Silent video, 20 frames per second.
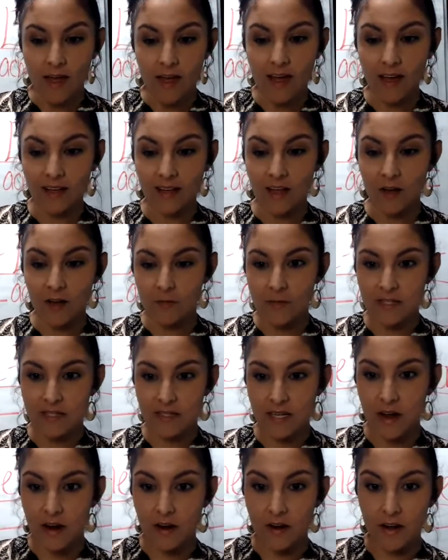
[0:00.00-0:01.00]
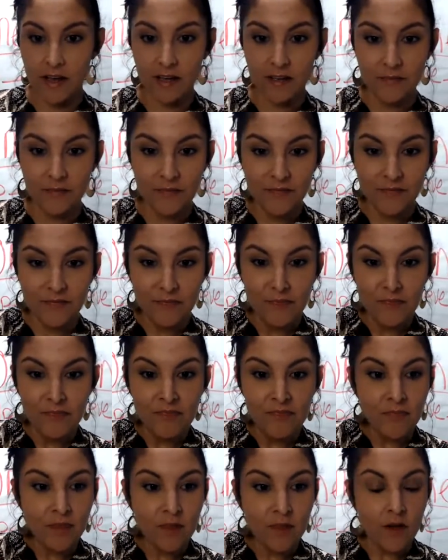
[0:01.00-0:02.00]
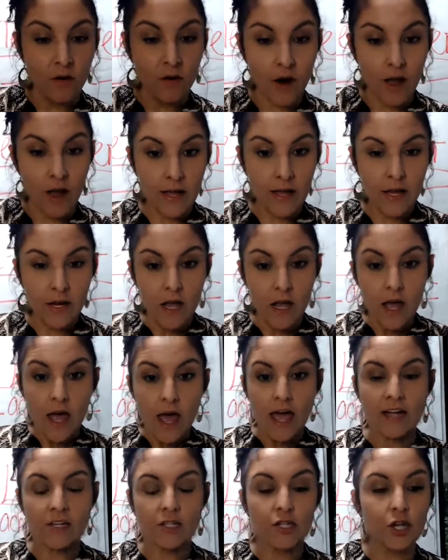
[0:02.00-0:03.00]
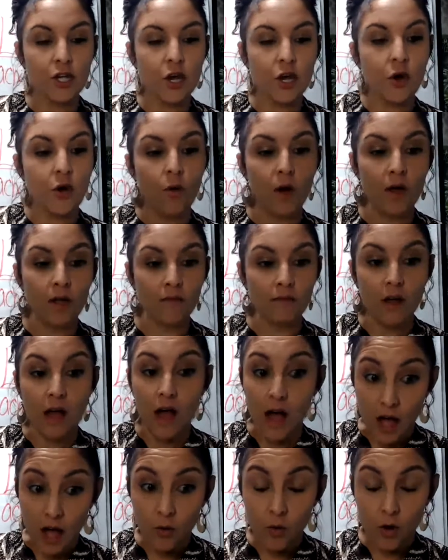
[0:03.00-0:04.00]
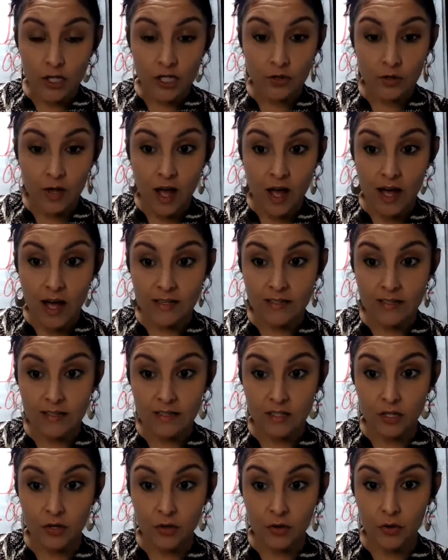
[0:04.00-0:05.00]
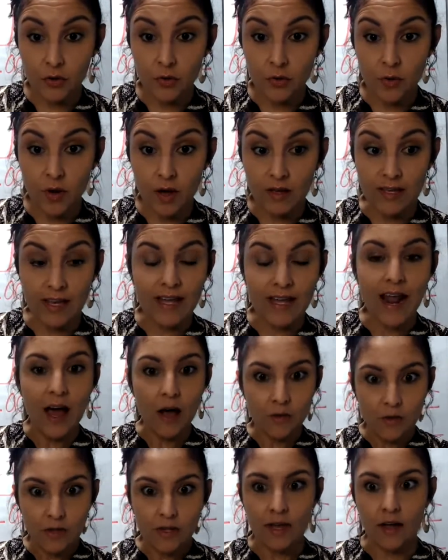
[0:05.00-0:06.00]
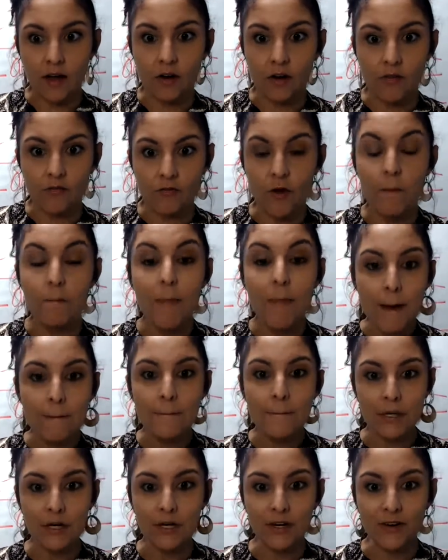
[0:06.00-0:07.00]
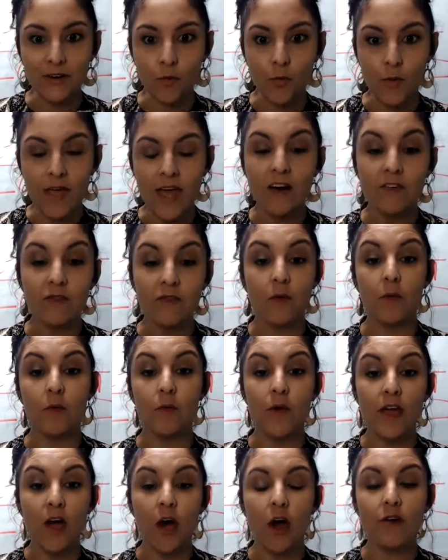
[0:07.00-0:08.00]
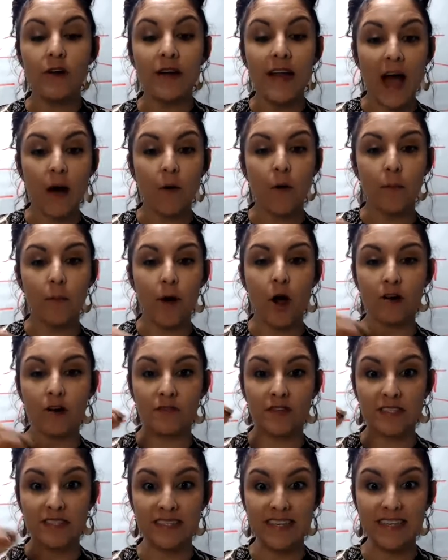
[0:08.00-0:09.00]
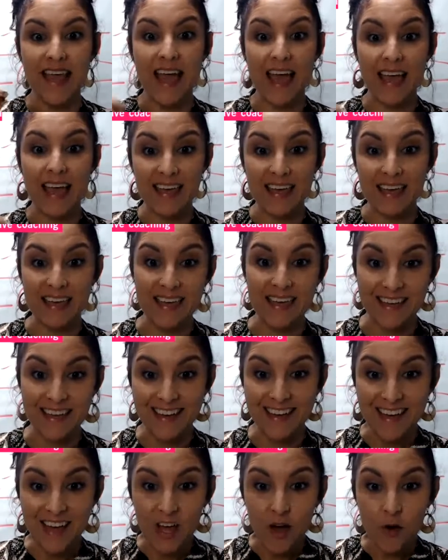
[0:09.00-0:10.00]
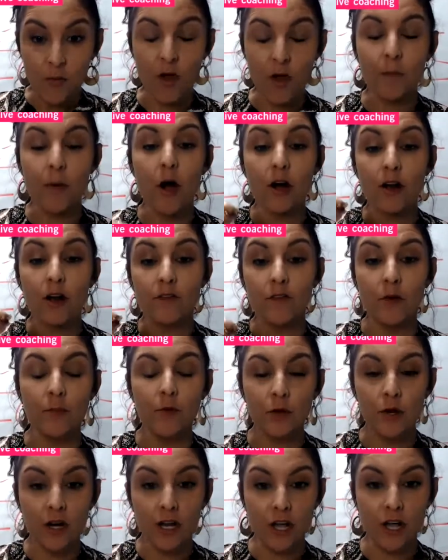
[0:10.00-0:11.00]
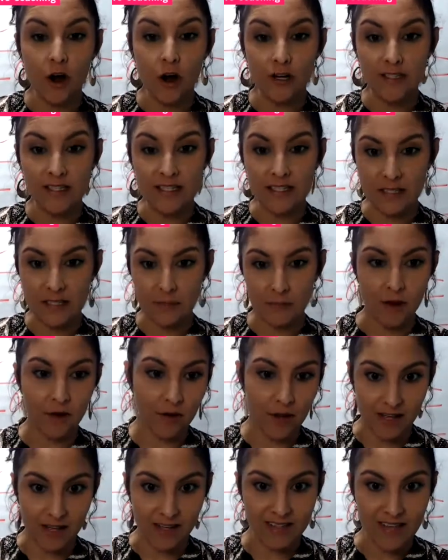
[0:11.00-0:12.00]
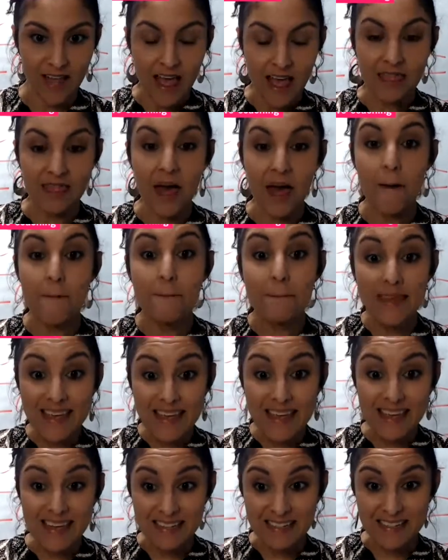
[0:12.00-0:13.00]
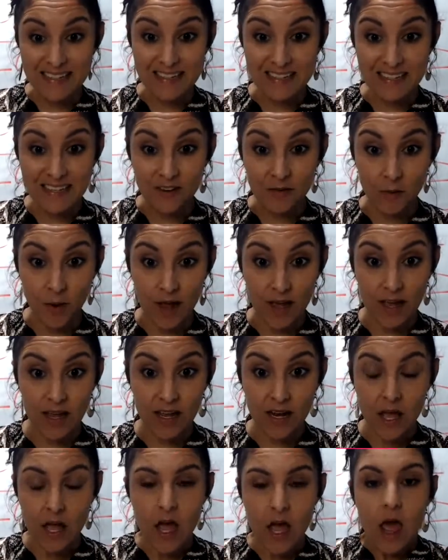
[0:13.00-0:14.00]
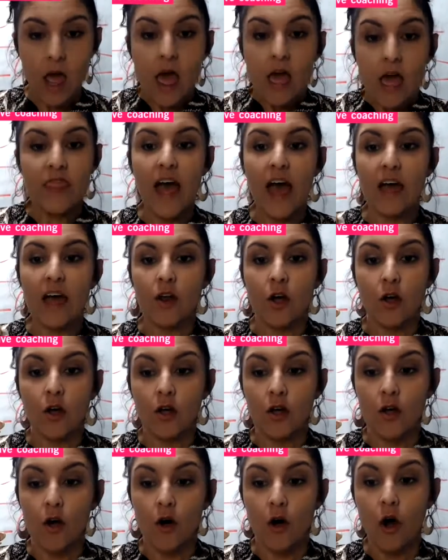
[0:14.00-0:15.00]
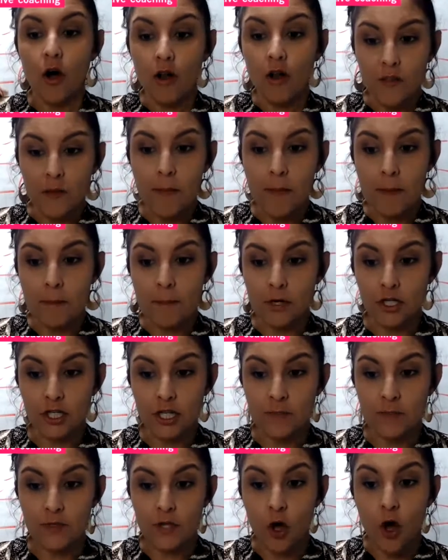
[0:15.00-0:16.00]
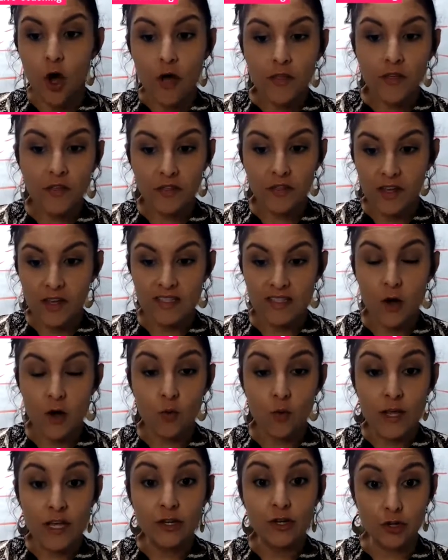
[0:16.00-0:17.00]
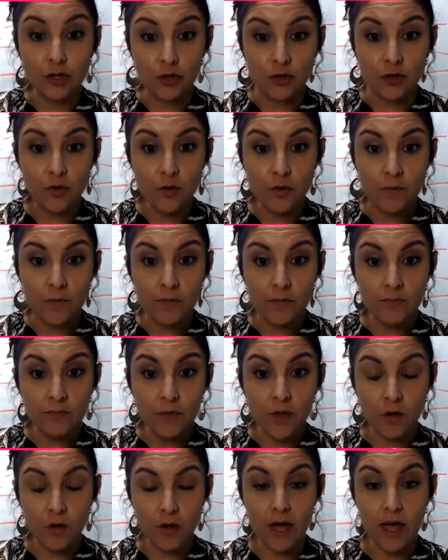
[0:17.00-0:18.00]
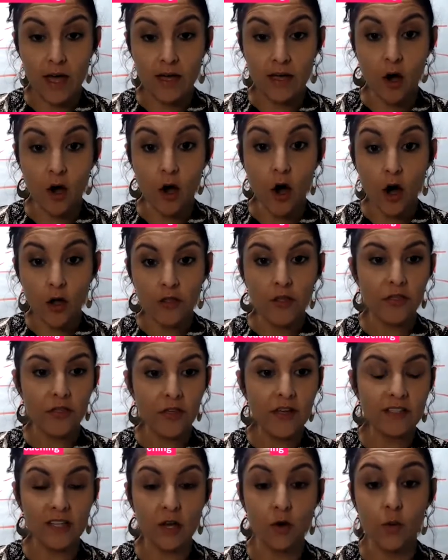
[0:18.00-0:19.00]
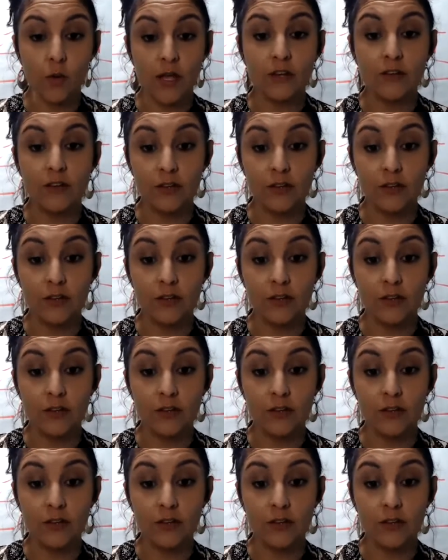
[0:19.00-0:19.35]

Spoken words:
Hello, Miss Terry. All right. And so I want you guys to get out there. Remember, we are now a part of CAE. We are part of Community Arts Experience. That means, right, that all of the memberships, all the things that we do, okay, all the things that we